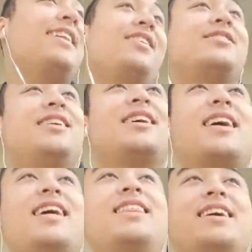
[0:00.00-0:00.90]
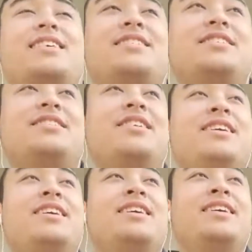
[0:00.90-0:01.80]
It looks like I got thicker
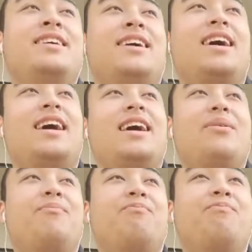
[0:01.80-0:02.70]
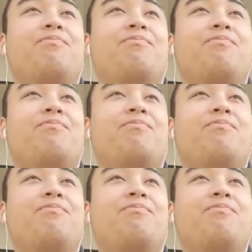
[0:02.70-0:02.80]
too. Um,